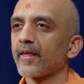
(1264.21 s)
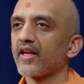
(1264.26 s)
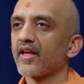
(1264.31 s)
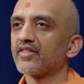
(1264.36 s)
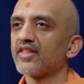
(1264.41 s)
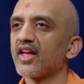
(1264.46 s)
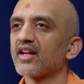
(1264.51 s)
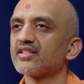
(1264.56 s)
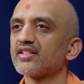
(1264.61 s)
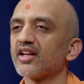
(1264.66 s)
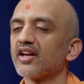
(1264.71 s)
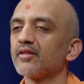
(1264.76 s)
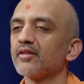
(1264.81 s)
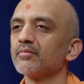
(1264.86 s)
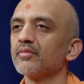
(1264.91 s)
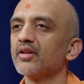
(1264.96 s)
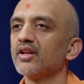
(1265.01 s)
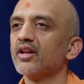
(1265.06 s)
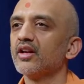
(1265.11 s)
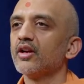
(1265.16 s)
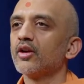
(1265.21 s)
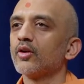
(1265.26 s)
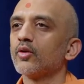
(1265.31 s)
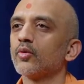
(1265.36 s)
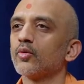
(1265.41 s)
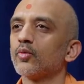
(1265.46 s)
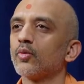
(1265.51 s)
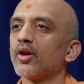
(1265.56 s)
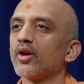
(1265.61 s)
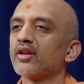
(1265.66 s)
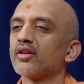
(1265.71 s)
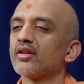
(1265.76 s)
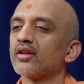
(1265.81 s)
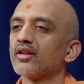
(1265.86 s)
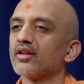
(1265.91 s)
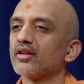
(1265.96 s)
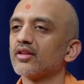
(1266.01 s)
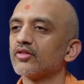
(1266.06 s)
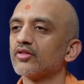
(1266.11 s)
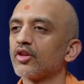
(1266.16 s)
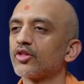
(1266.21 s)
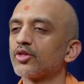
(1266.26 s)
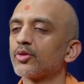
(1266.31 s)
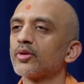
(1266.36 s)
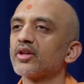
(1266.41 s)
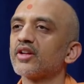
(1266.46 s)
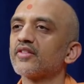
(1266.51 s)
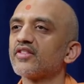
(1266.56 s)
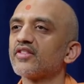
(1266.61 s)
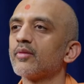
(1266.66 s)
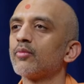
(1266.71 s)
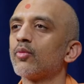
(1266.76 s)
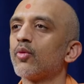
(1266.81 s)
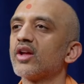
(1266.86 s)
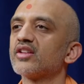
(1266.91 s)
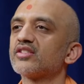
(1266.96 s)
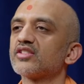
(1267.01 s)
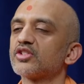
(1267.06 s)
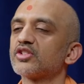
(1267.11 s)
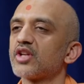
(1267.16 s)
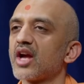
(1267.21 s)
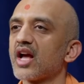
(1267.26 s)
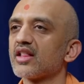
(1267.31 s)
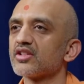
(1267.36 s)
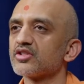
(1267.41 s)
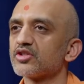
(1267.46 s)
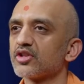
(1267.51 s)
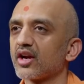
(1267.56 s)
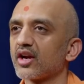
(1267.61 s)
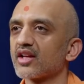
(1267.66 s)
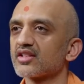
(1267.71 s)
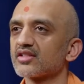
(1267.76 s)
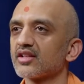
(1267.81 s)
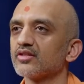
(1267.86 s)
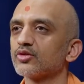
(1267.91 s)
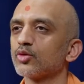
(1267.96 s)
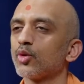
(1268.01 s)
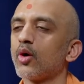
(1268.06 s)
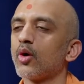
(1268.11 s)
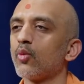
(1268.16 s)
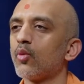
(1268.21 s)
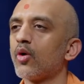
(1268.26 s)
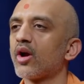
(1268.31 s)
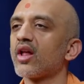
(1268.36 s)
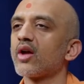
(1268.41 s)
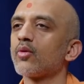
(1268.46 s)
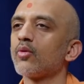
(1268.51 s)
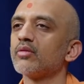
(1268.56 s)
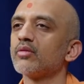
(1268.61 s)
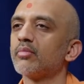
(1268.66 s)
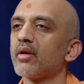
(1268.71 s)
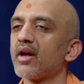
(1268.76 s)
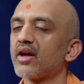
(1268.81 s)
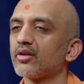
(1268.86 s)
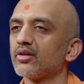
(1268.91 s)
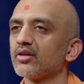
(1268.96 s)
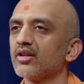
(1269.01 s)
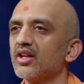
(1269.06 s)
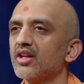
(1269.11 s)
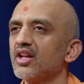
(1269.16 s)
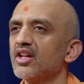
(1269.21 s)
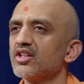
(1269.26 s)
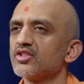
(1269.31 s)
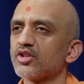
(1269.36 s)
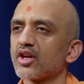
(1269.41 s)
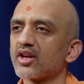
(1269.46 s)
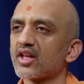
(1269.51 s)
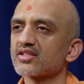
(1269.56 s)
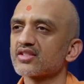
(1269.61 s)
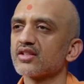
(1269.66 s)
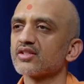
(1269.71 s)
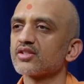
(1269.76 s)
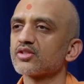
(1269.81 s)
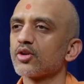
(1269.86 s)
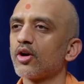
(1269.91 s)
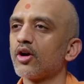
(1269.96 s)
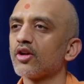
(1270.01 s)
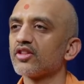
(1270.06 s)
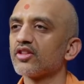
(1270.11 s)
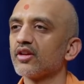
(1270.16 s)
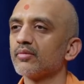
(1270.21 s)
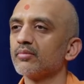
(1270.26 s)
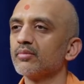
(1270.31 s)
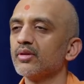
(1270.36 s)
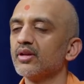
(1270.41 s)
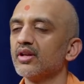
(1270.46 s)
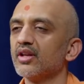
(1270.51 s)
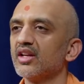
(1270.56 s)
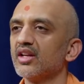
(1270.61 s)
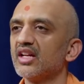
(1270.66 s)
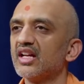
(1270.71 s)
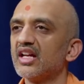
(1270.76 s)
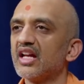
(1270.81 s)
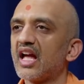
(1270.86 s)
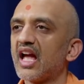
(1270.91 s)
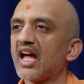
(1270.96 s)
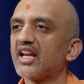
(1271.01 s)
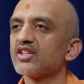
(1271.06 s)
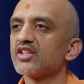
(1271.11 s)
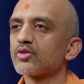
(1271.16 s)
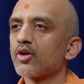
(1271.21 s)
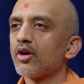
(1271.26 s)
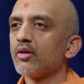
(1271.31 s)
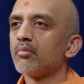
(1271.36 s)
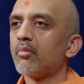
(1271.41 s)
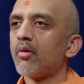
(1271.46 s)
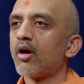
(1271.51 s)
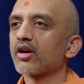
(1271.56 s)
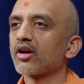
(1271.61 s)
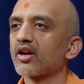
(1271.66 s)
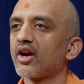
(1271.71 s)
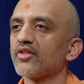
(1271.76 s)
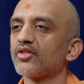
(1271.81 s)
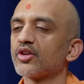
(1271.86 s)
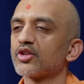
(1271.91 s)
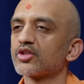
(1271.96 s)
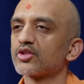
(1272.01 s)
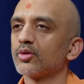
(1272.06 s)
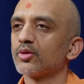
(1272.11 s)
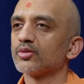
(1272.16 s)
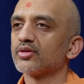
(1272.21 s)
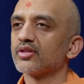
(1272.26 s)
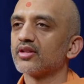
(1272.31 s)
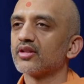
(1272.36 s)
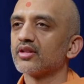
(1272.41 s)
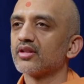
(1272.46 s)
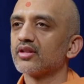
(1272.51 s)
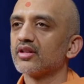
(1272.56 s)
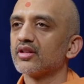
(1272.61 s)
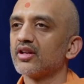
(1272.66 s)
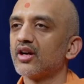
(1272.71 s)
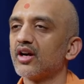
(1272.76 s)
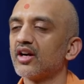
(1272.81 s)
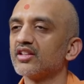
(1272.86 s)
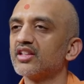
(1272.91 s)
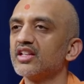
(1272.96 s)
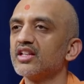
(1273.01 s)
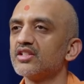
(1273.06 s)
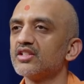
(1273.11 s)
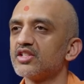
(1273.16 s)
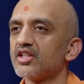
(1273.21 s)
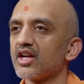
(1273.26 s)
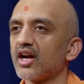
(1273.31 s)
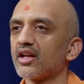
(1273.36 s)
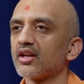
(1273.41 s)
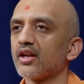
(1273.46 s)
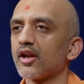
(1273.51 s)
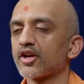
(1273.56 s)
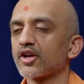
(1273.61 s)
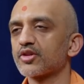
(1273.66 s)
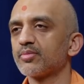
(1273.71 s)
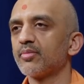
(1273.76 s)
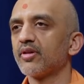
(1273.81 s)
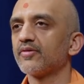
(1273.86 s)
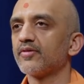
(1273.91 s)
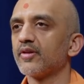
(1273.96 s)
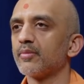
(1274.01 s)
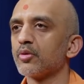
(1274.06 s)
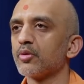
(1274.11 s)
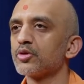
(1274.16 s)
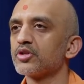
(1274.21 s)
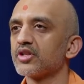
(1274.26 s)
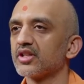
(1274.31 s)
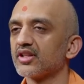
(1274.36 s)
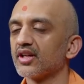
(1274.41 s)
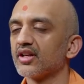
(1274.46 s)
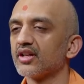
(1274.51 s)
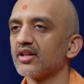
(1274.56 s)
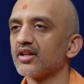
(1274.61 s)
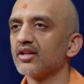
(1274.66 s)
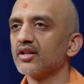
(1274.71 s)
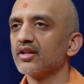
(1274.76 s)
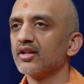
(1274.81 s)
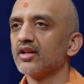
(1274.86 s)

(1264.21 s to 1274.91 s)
At that time, when the three of them went to challenge Jarasan to a one on one battle, Jarasan saw them and he saw a mark on their shoulder Adi Jya Lakshma Vibhushitaha.